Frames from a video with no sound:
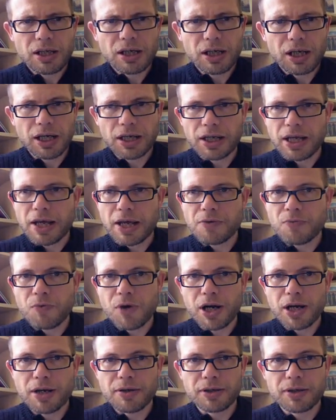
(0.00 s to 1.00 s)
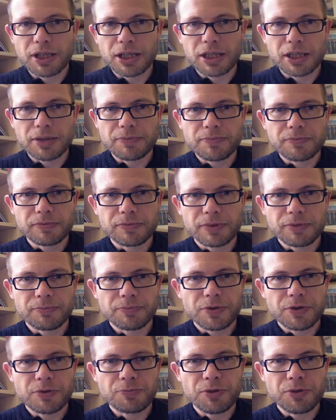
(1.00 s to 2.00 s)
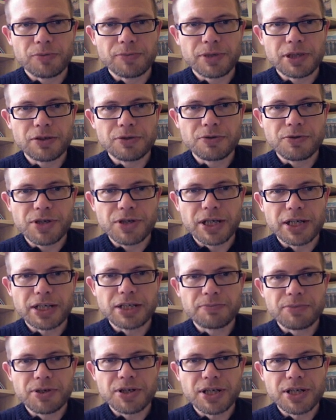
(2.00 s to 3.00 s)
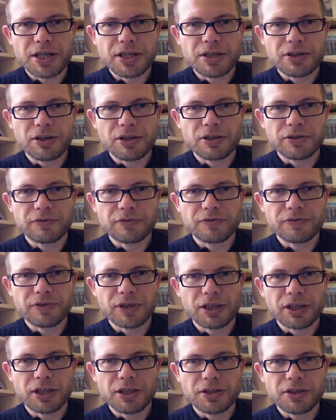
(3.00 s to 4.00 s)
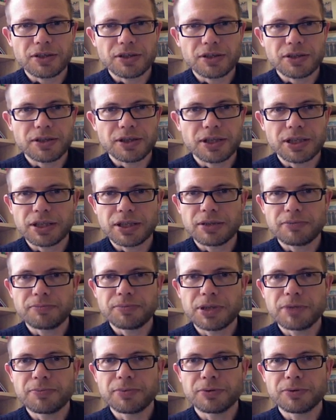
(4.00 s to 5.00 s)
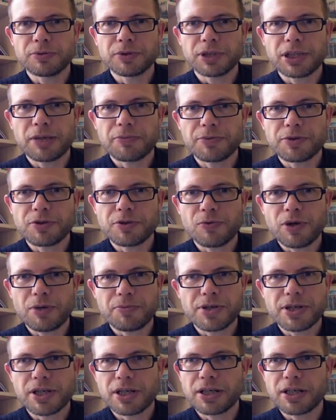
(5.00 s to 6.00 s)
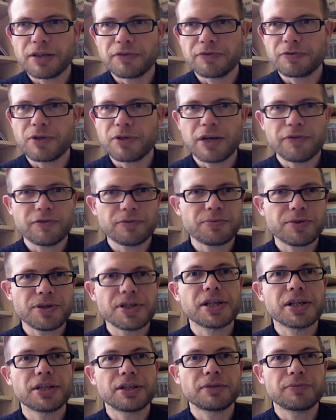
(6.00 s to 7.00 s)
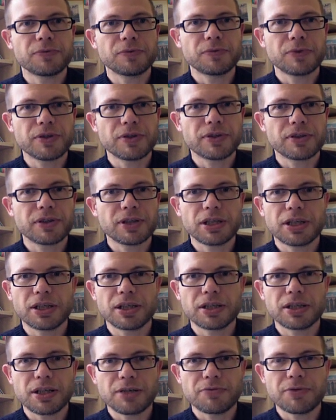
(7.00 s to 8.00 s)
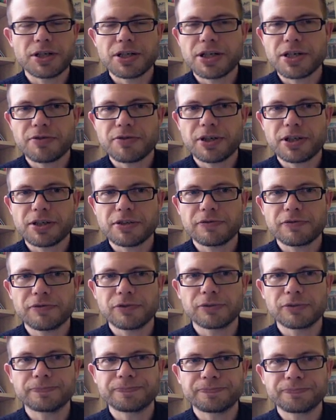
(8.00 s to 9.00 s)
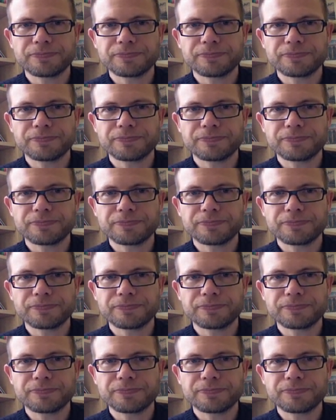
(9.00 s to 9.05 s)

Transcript: Uh, and why um, you probably lose eighty percent of uh, the people who would come to your website if you ever present them with uh, a registration form.